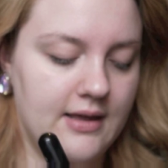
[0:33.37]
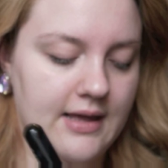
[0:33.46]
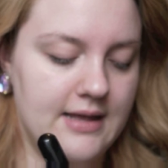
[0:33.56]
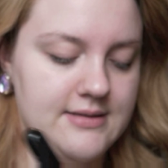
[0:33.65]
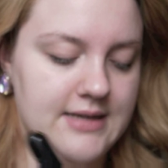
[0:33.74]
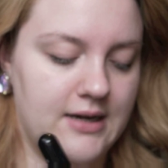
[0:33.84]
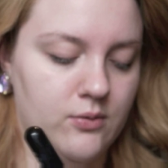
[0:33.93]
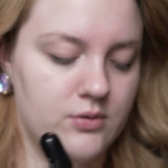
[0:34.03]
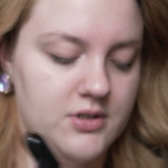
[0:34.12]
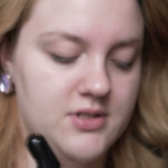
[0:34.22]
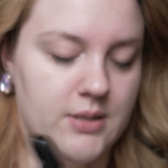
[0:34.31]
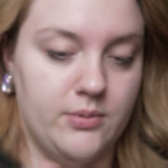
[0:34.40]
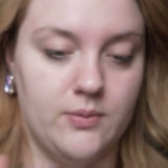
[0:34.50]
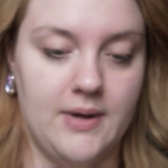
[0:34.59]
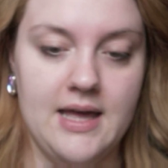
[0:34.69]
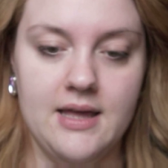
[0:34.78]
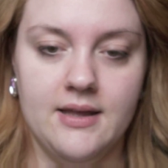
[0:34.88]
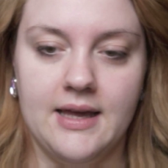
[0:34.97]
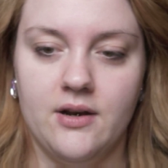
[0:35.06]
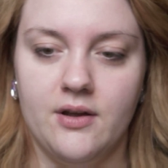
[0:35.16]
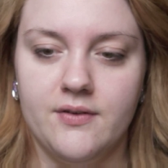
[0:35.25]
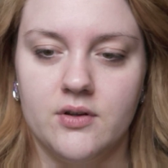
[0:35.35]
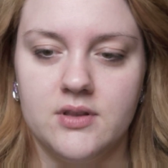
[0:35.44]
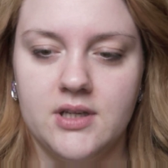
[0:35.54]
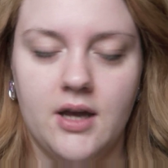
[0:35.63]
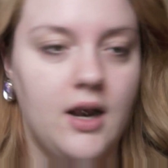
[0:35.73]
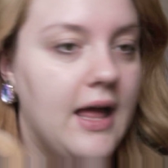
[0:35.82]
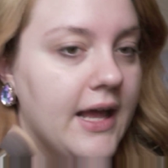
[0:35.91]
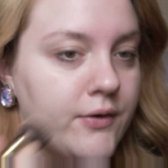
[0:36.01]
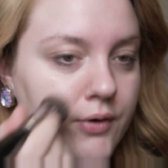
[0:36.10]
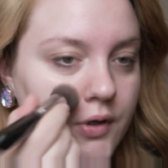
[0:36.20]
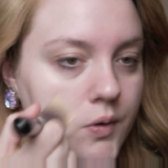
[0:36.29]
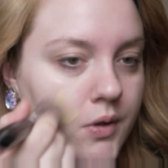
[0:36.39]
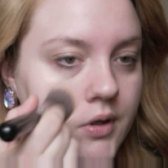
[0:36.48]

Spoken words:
Estee Lauder Double Wear, and I've got the colour Ecru.